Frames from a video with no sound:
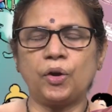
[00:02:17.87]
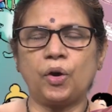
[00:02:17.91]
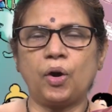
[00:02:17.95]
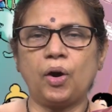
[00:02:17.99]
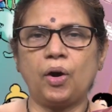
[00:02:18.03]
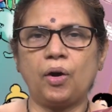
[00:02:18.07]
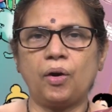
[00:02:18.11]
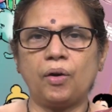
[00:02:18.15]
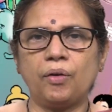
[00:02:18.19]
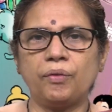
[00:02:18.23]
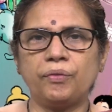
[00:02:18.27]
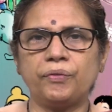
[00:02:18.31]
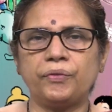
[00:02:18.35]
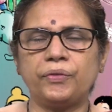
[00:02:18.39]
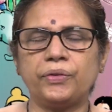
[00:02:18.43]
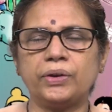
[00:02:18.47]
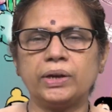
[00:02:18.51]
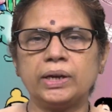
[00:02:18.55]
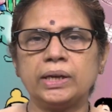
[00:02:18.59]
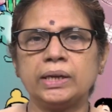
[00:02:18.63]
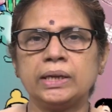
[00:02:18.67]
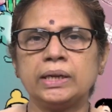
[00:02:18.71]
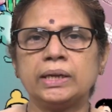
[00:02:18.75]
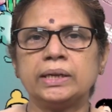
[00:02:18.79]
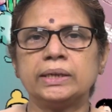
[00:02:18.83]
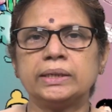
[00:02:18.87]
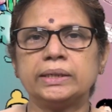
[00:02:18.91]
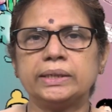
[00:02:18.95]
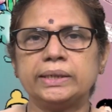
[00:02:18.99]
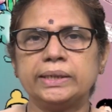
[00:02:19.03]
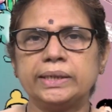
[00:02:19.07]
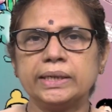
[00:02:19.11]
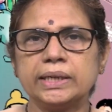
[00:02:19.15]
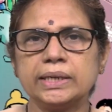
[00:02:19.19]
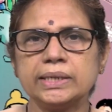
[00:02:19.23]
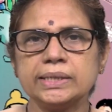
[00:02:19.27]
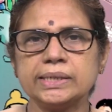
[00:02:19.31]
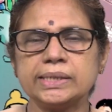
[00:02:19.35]
of
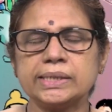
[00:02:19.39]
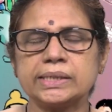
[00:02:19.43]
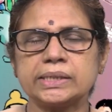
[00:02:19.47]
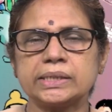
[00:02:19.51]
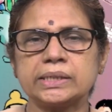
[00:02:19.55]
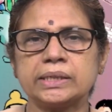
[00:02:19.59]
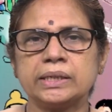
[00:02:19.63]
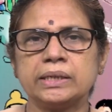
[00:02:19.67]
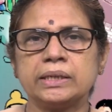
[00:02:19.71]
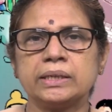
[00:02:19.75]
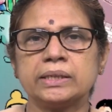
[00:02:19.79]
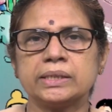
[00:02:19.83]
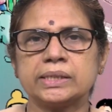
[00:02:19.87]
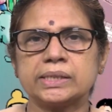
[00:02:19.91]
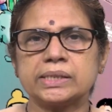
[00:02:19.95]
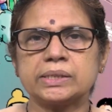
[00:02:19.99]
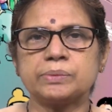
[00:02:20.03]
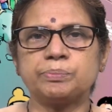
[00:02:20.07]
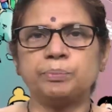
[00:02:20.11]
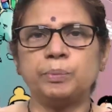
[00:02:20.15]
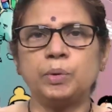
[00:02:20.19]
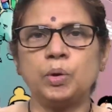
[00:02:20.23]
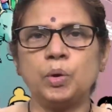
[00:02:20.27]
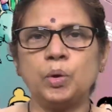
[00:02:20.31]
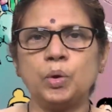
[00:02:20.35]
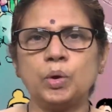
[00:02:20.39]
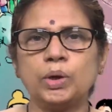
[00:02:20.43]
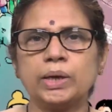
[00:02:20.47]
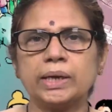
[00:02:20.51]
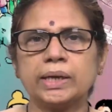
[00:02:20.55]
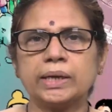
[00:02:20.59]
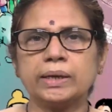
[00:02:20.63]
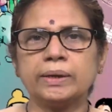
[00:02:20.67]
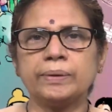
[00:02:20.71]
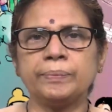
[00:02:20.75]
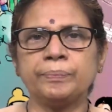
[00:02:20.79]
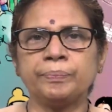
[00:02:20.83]
dust, smoke